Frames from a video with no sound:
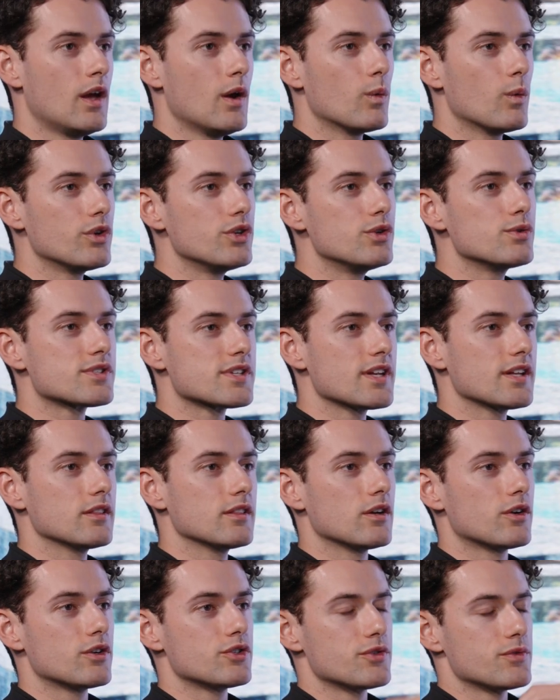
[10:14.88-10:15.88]
When you say
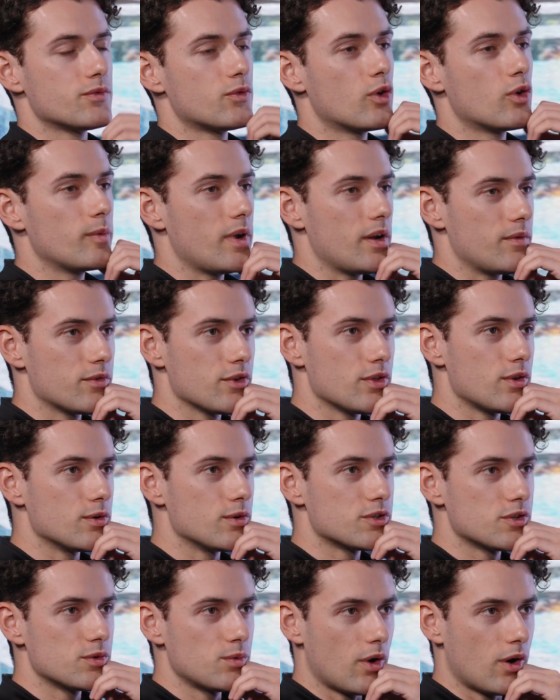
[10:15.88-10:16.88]
larger format, for
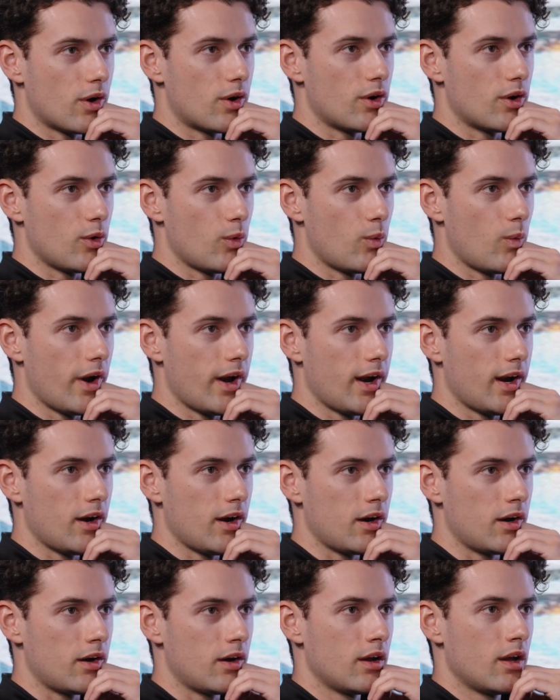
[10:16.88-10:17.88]
those who aren't
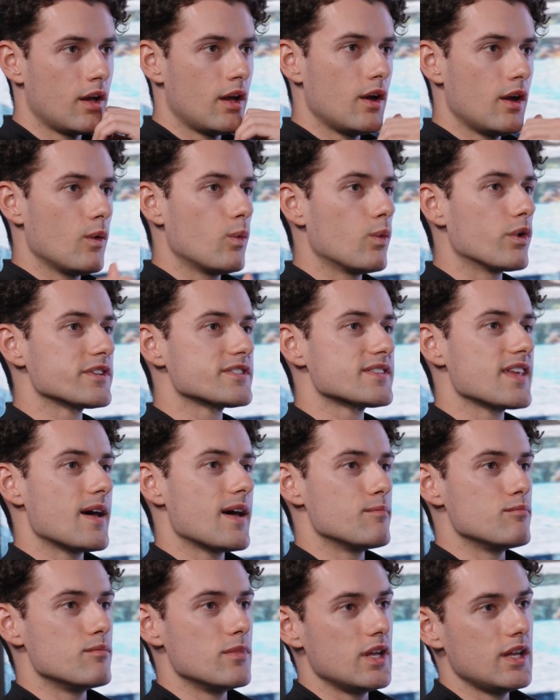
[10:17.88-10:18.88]
aware, what does
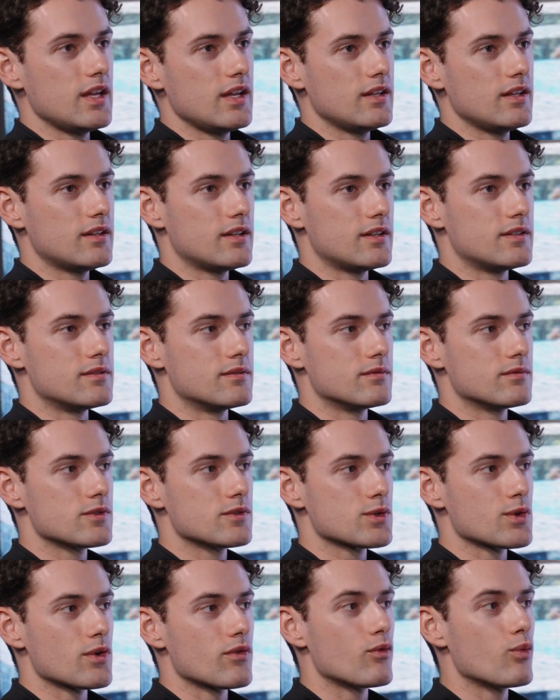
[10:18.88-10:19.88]
that mean? And
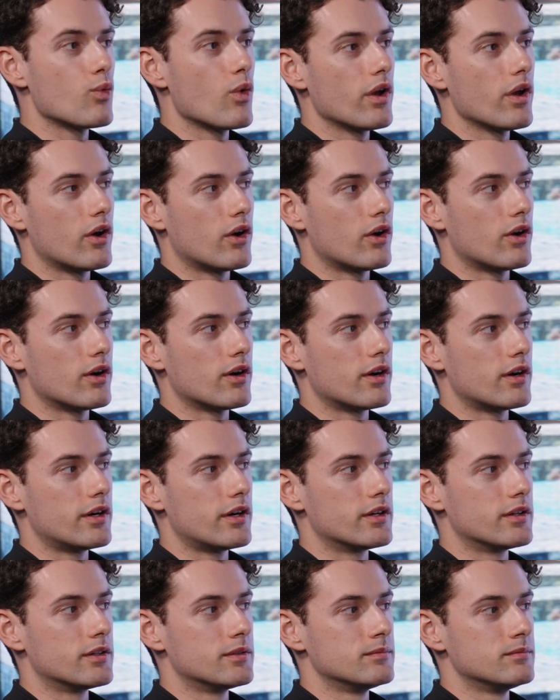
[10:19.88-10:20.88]
sort of what
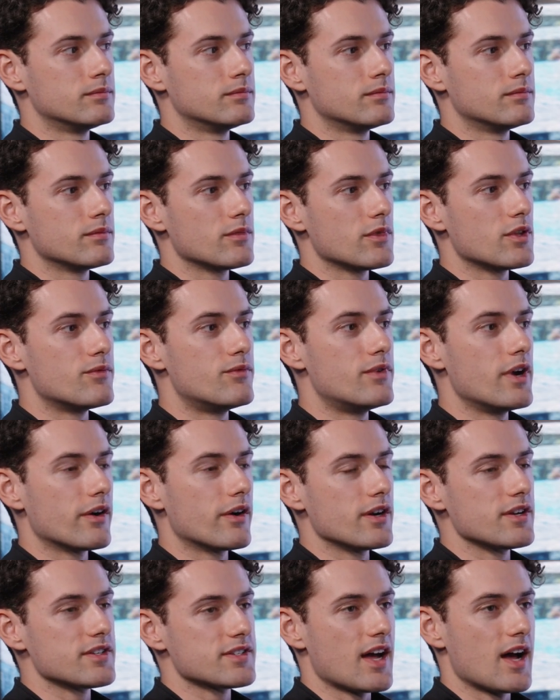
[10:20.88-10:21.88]
are the
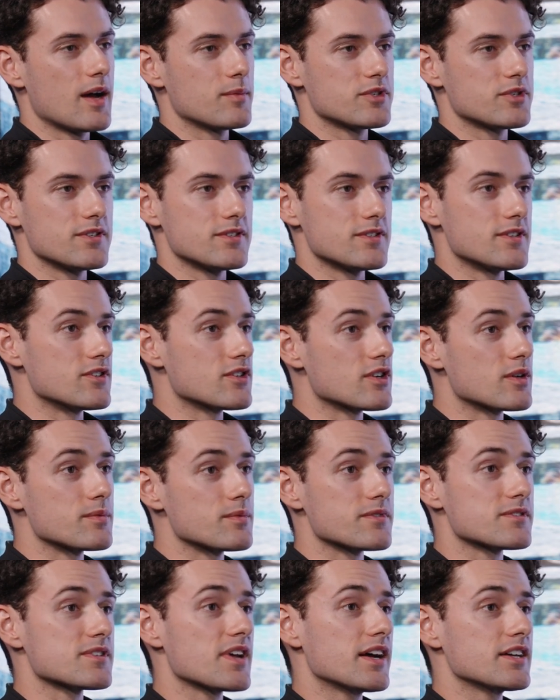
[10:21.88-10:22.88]
various options in terms
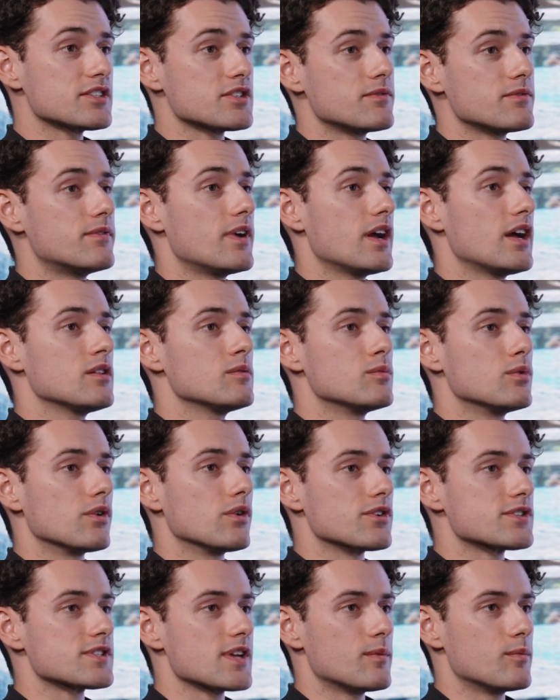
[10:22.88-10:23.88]
of size available
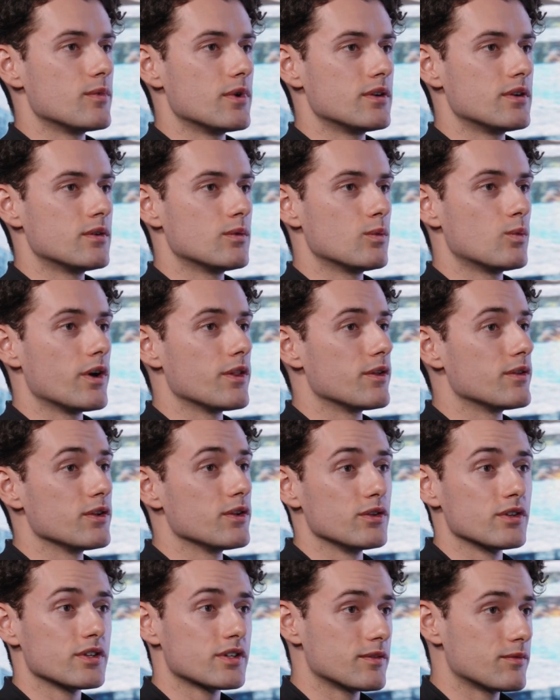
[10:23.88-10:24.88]
to someone, whether they're
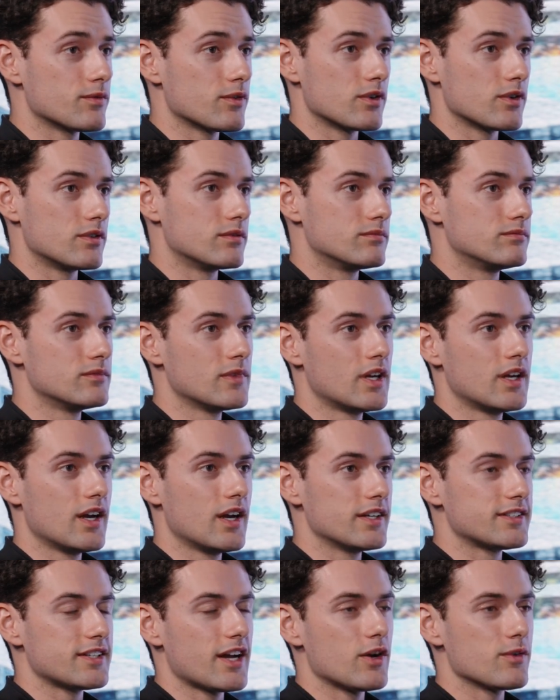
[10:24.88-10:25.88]
looking for
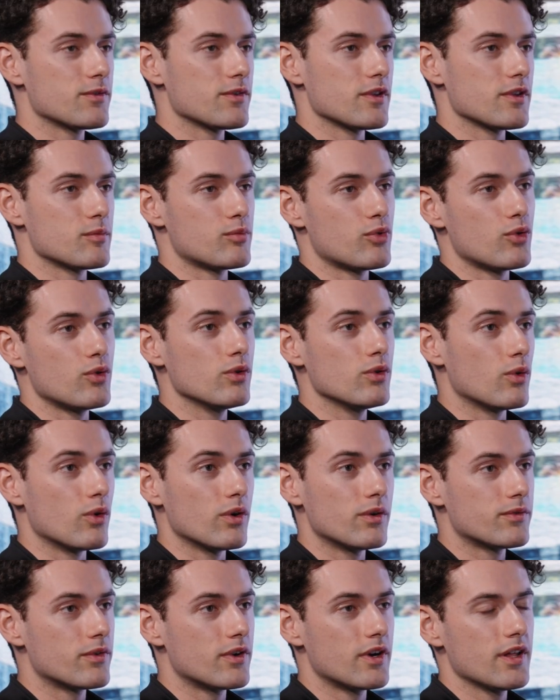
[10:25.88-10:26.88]
a tile for their pool or
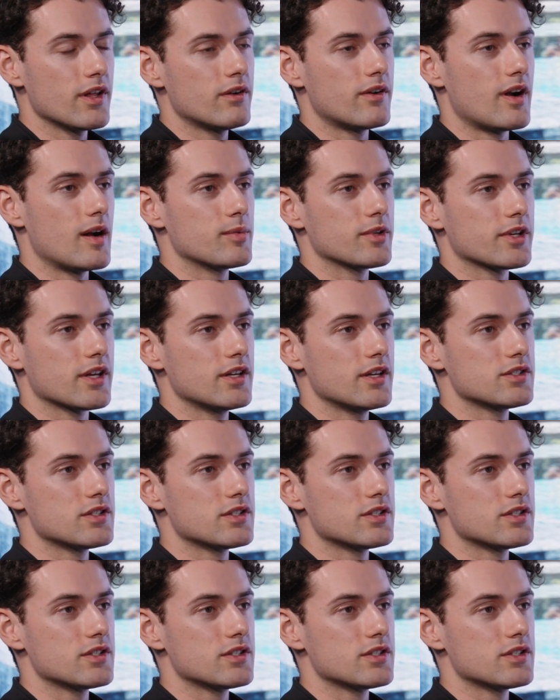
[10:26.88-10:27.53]
for another application?